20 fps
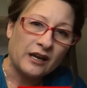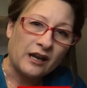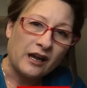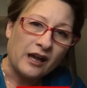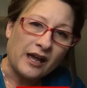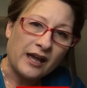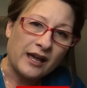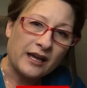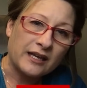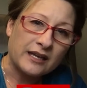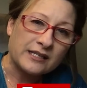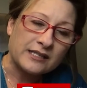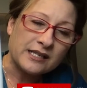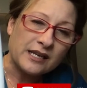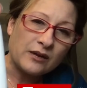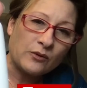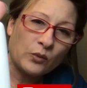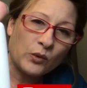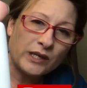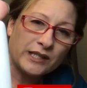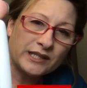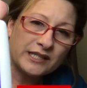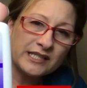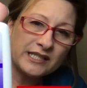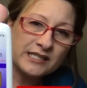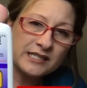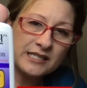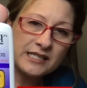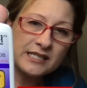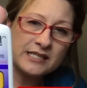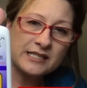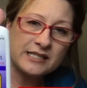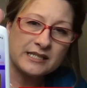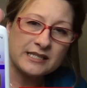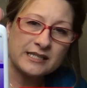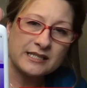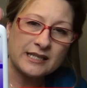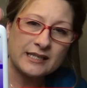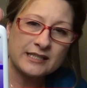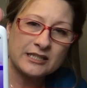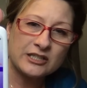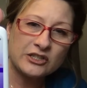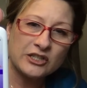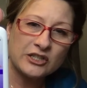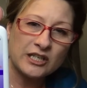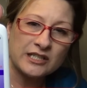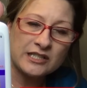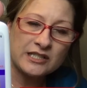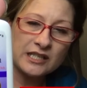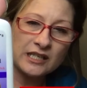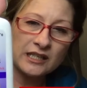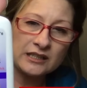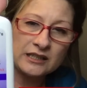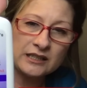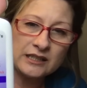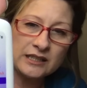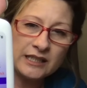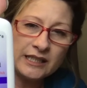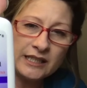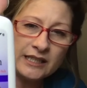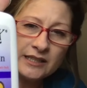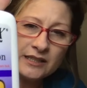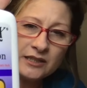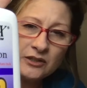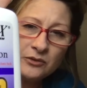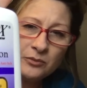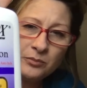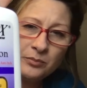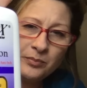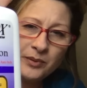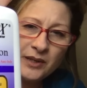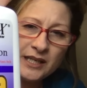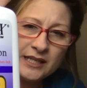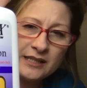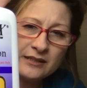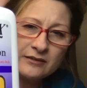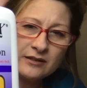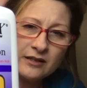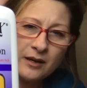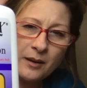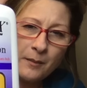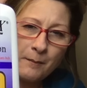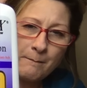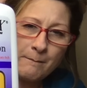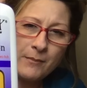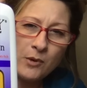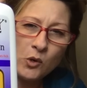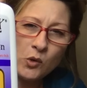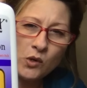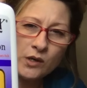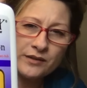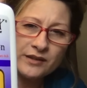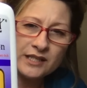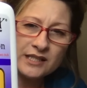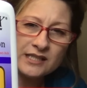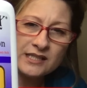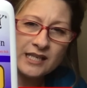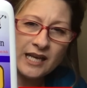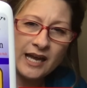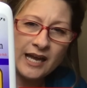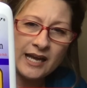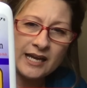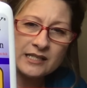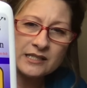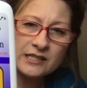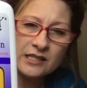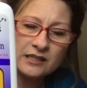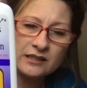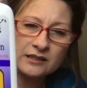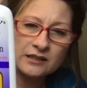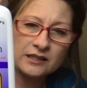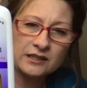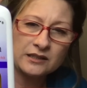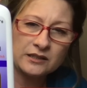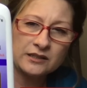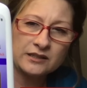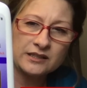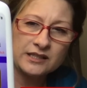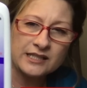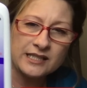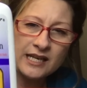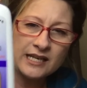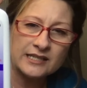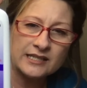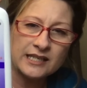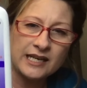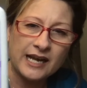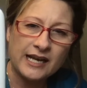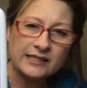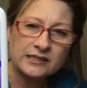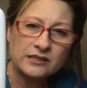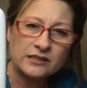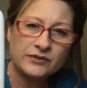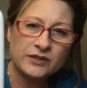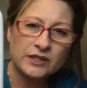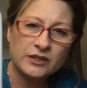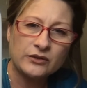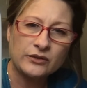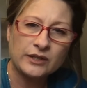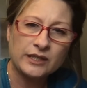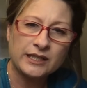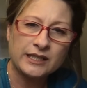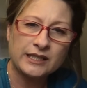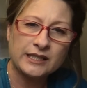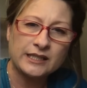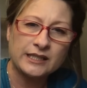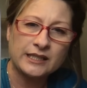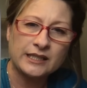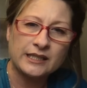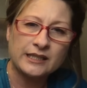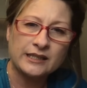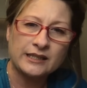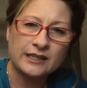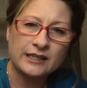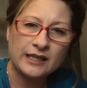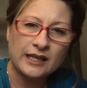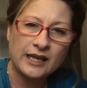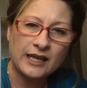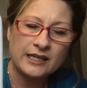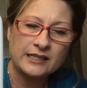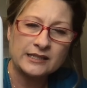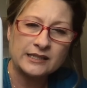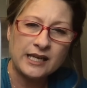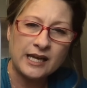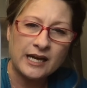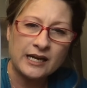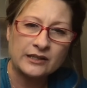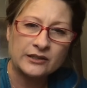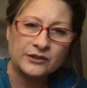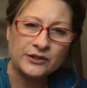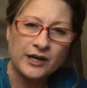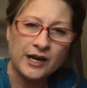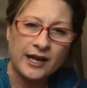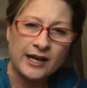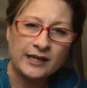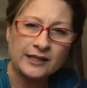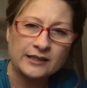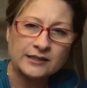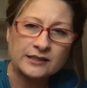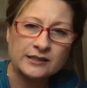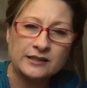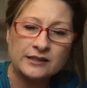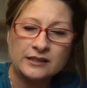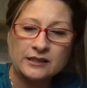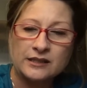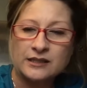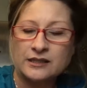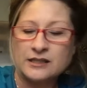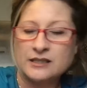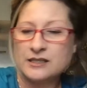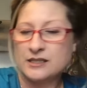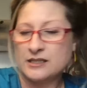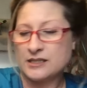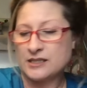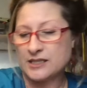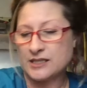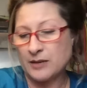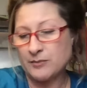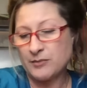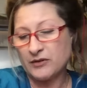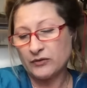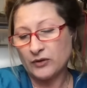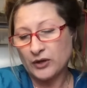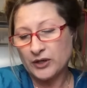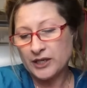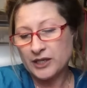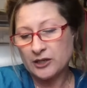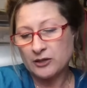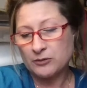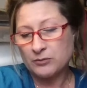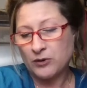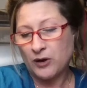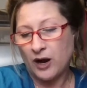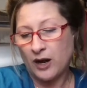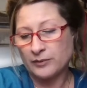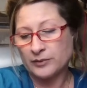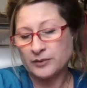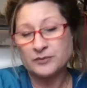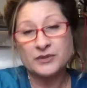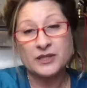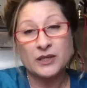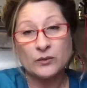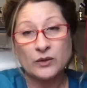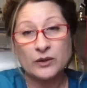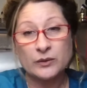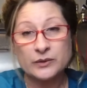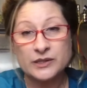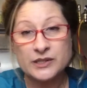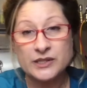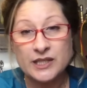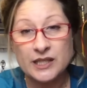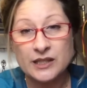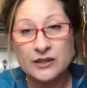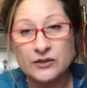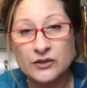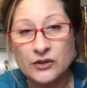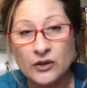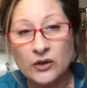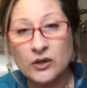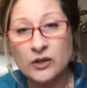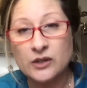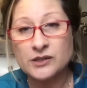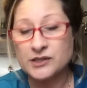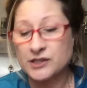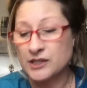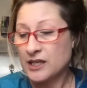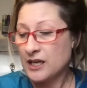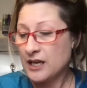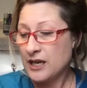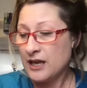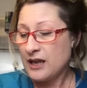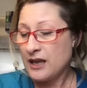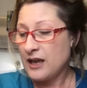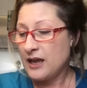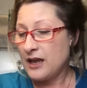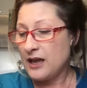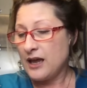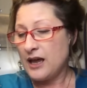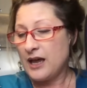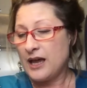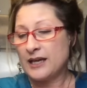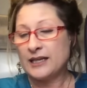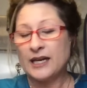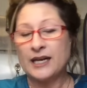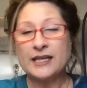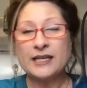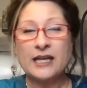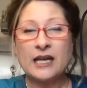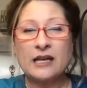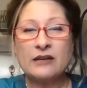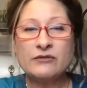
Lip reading: And what this is it's just a little bit this has an active ingredient in it that can counteract some of our ear problems that we would see in dogs. And I gave